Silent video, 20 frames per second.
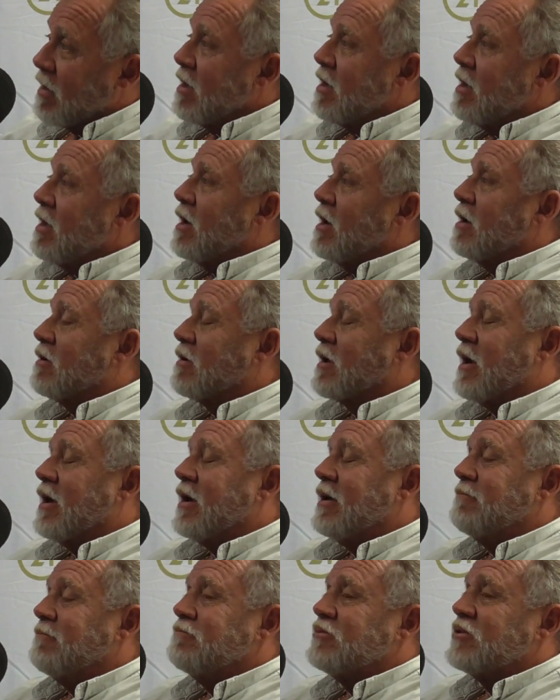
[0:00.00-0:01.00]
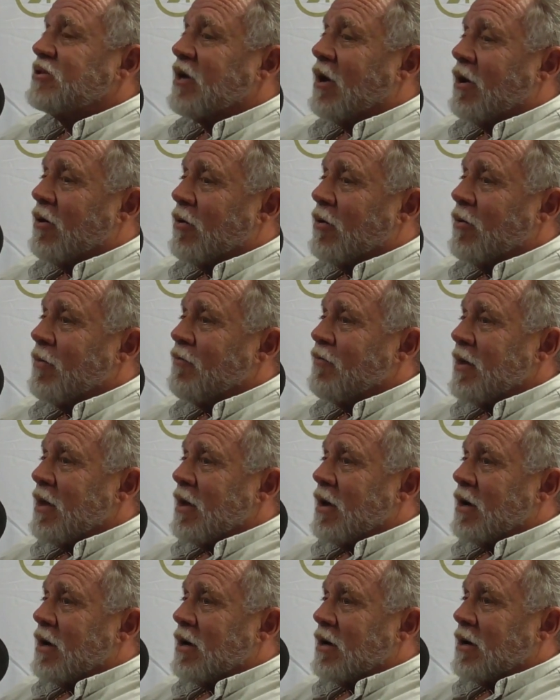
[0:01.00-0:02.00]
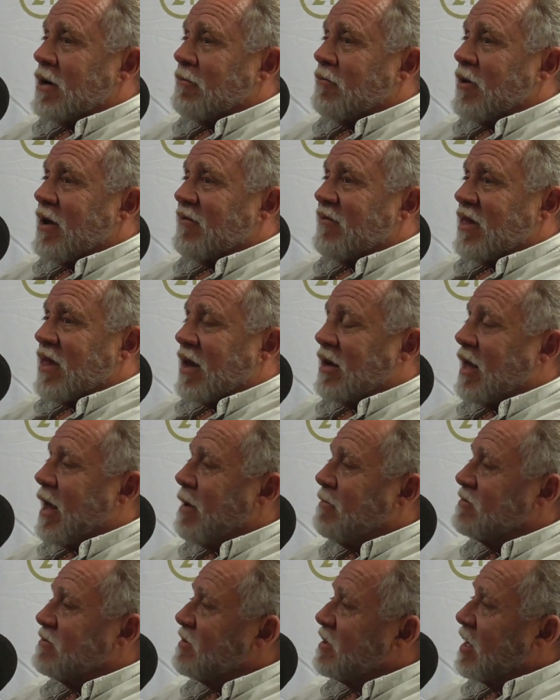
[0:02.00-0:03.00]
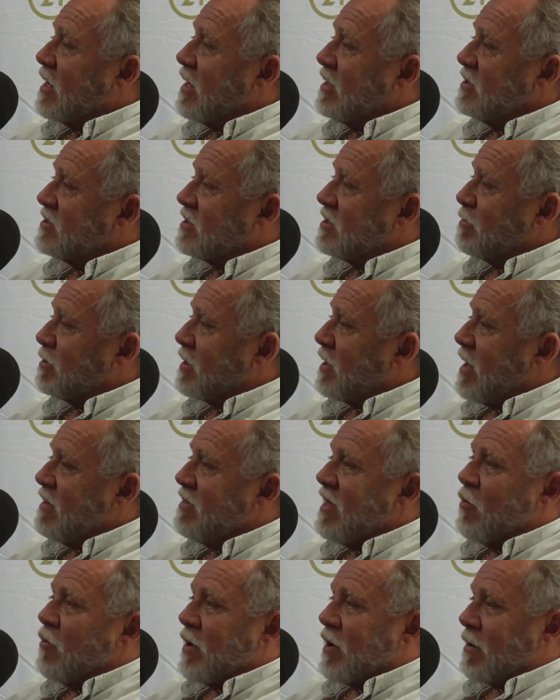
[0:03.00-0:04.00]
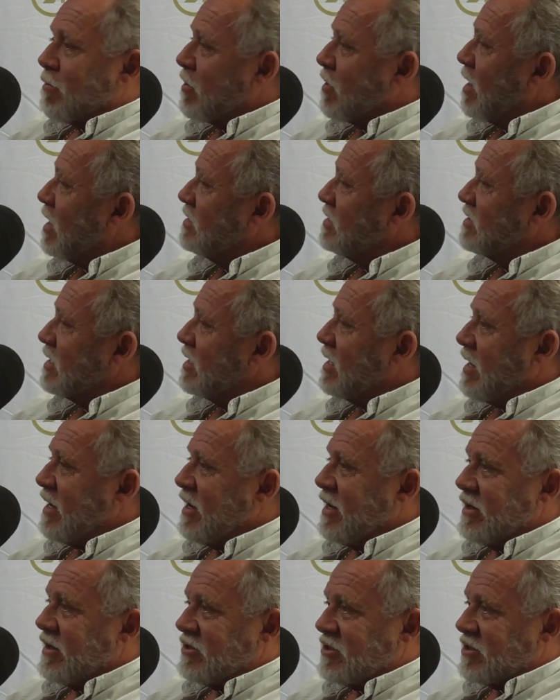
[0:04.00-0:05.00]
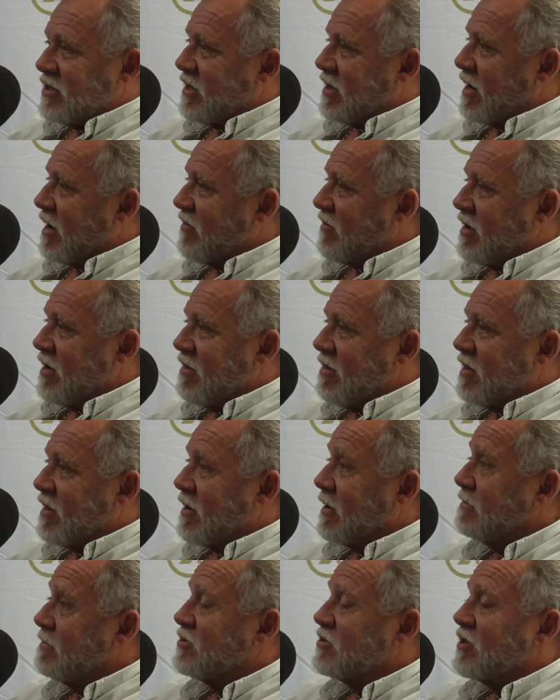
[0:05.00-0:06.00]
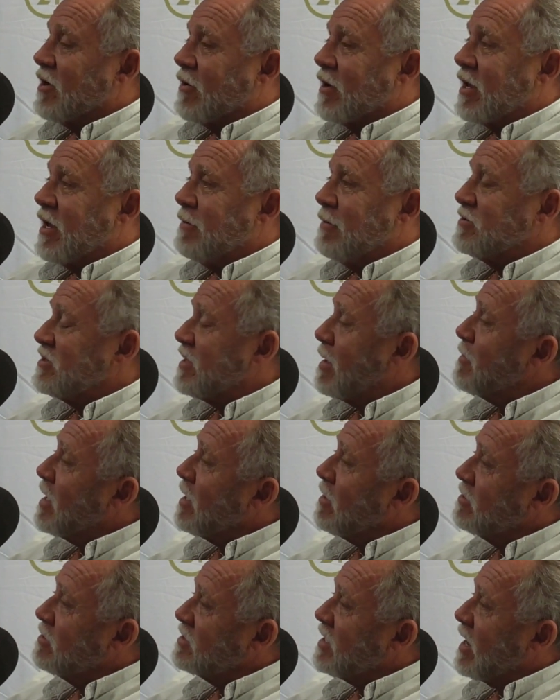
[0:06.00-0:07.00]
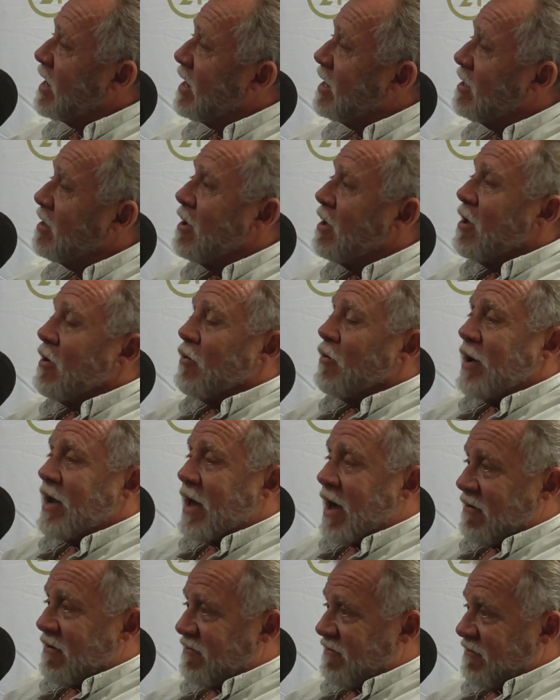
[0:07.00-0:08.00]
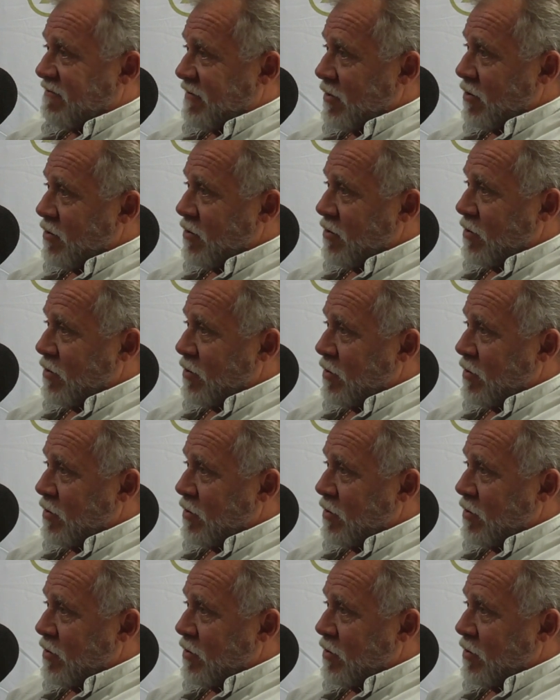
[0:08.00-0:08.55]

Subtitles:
Okay, so we have a lot of games for the kids to play. They win a prize at each and everything, so it keeps them entertained. We have food.